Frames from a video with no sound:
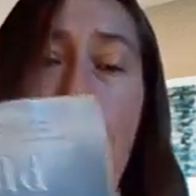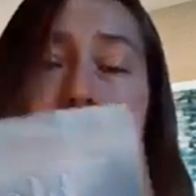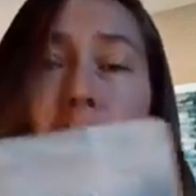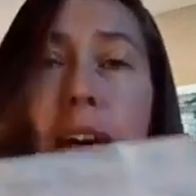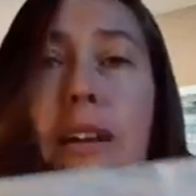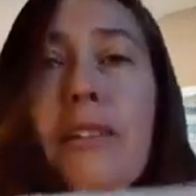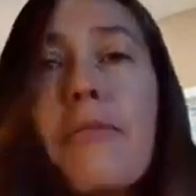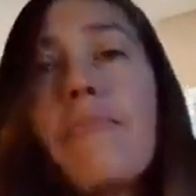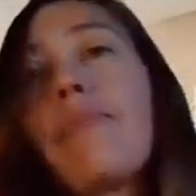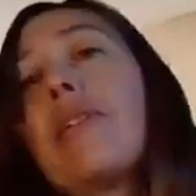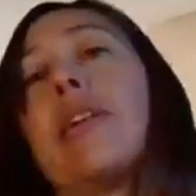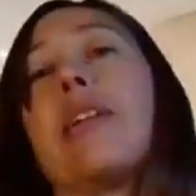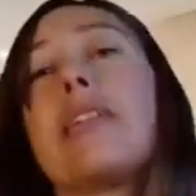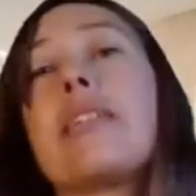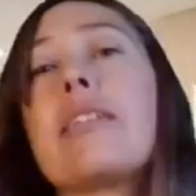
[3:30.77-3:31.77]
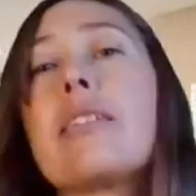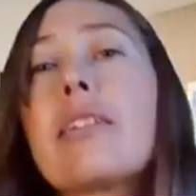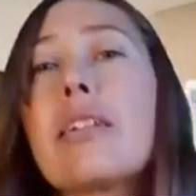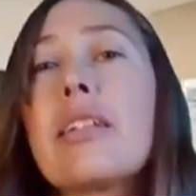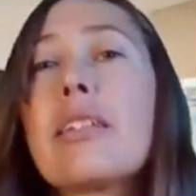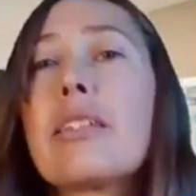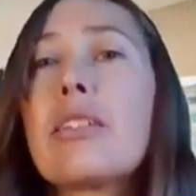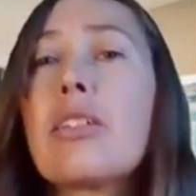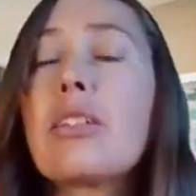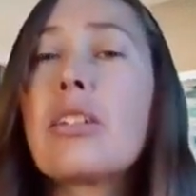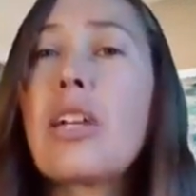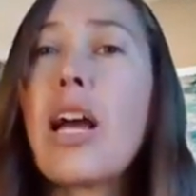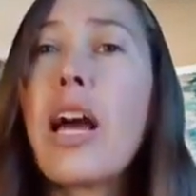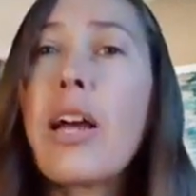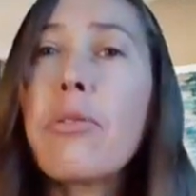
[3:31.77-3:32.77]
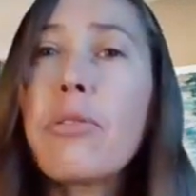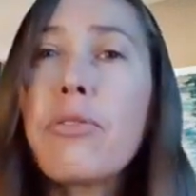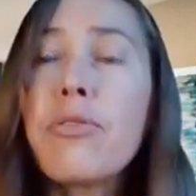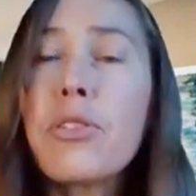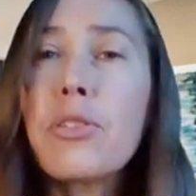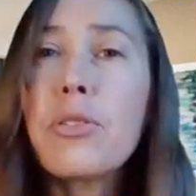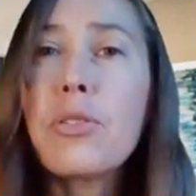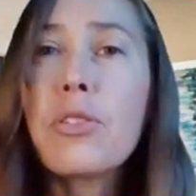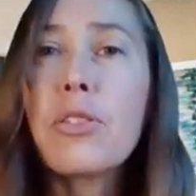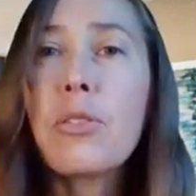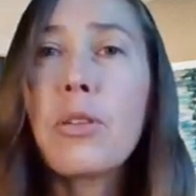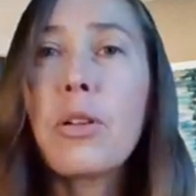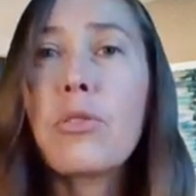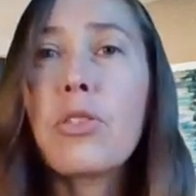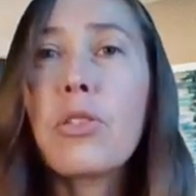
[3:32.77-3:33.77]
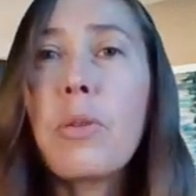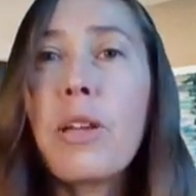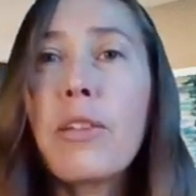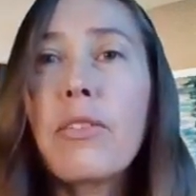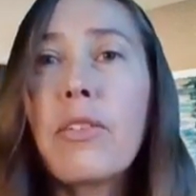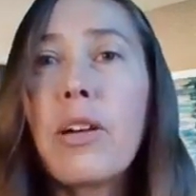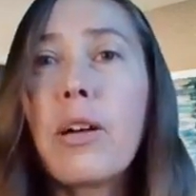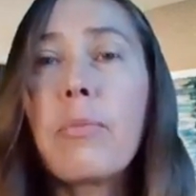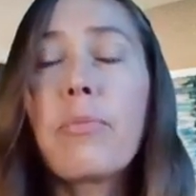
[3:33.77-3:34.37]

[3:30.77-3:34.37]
And it gets such high reviews, so many